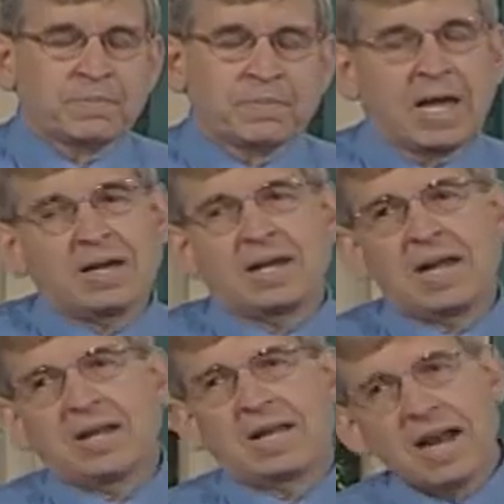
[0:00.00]

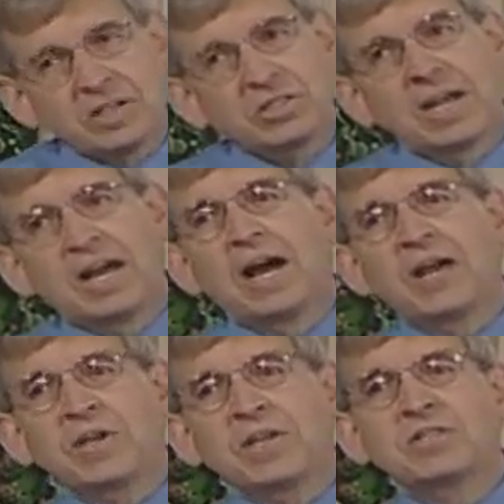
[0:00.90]
And actually,
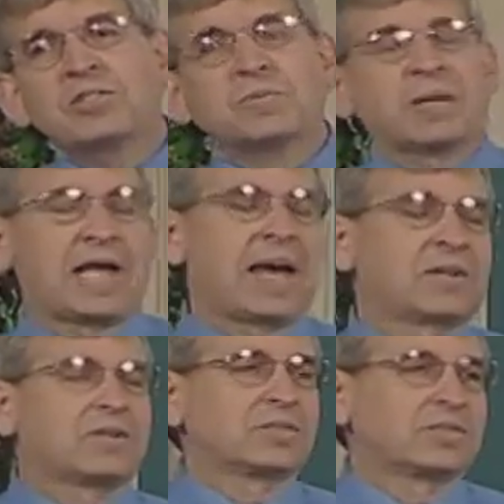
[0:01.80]
I think it's the
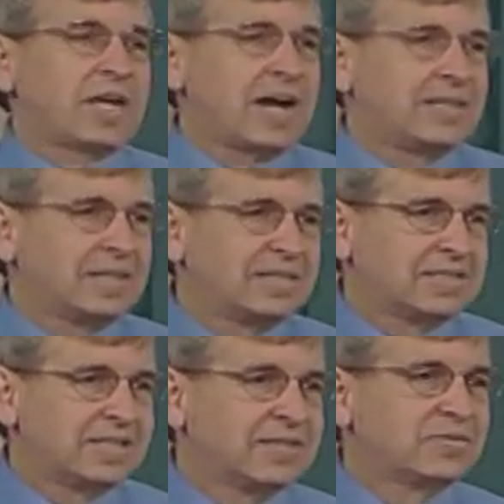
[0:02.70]
mechanical side
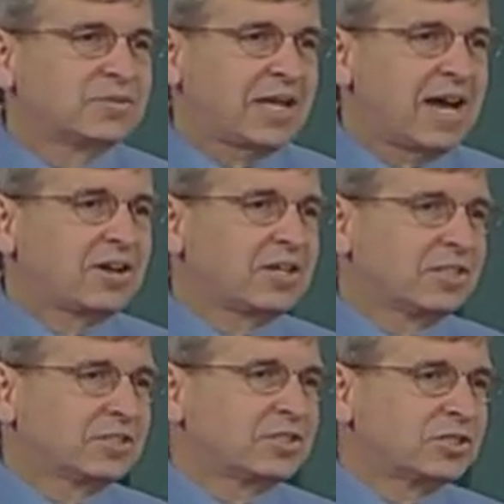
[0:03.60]
that gives
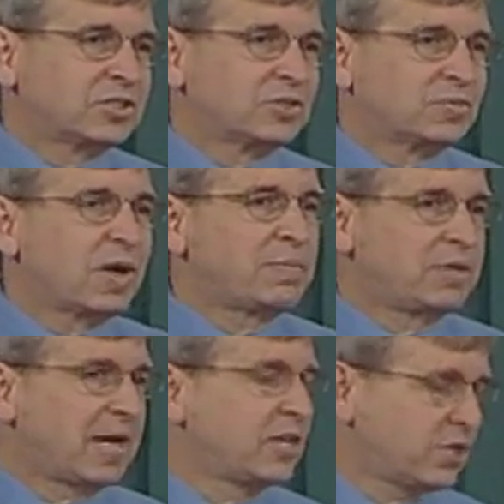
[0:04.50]
calculus its
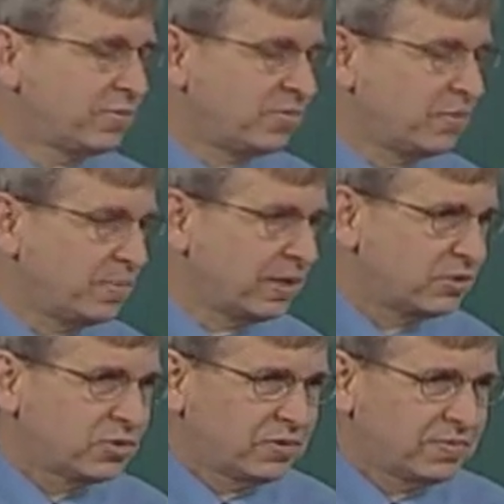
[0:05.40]
reputation for being
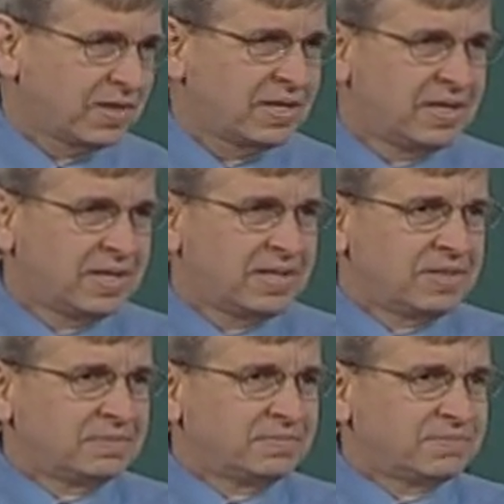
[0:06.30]
sort of a
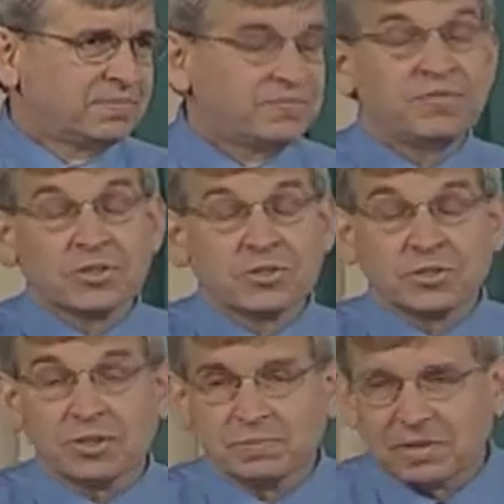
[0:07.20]

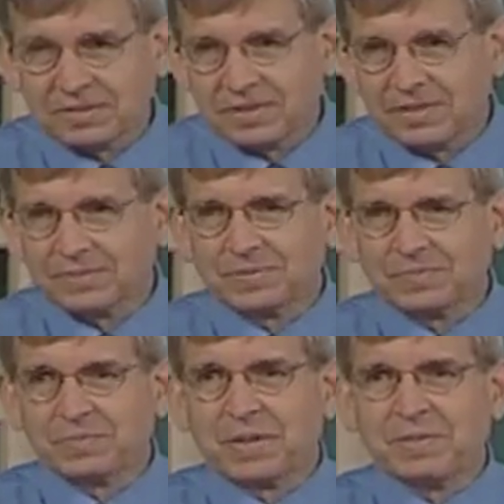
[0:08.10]
fearsome
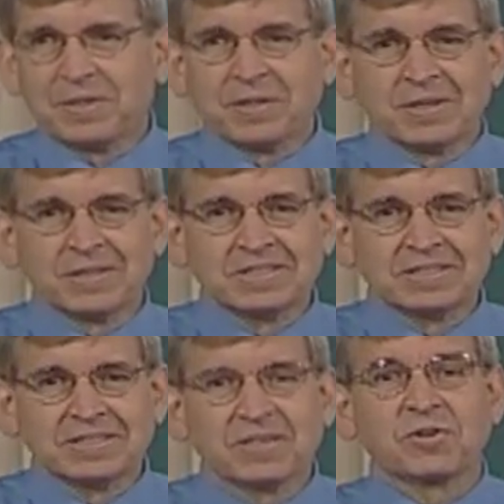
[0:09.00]
and maybe
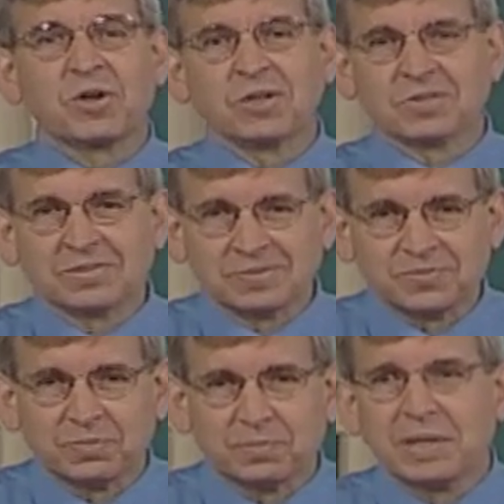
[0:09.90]
difficult
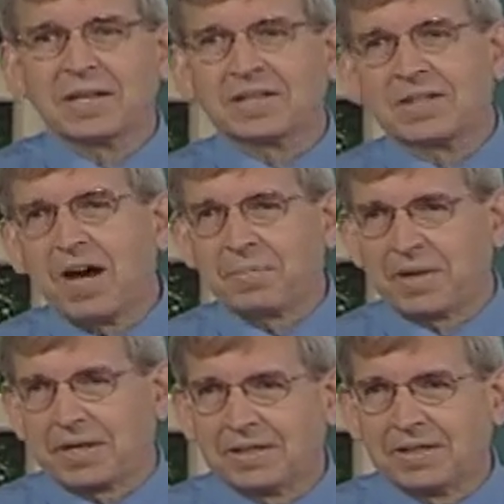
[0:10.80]
and forbidding
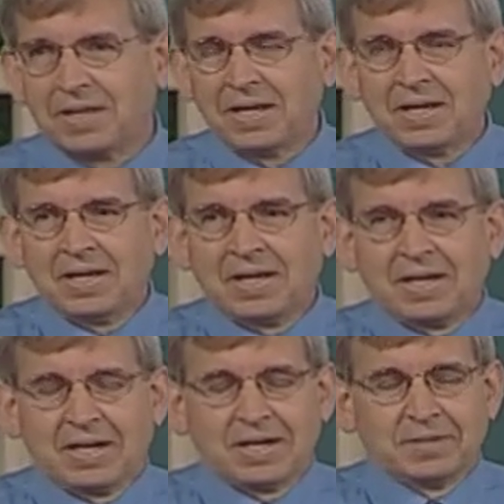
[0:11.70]
topic.
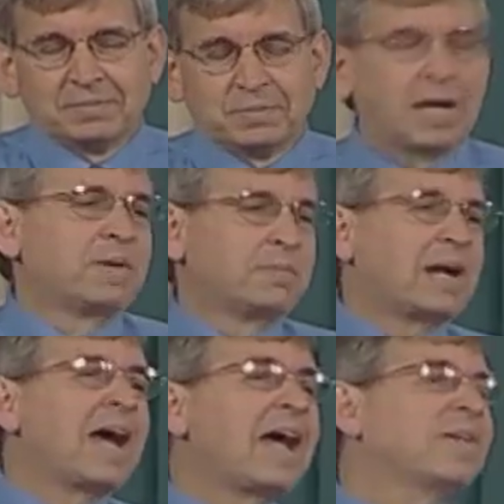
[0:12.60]

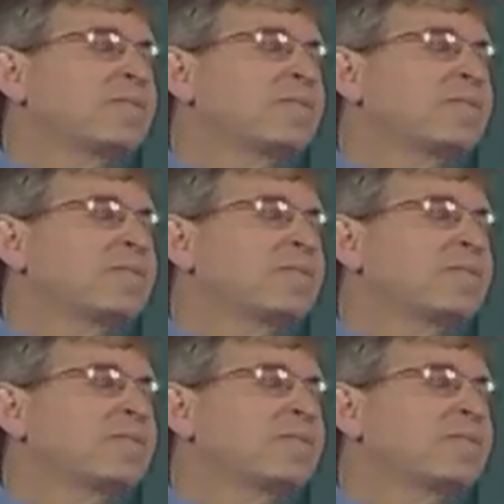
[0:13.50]
But I have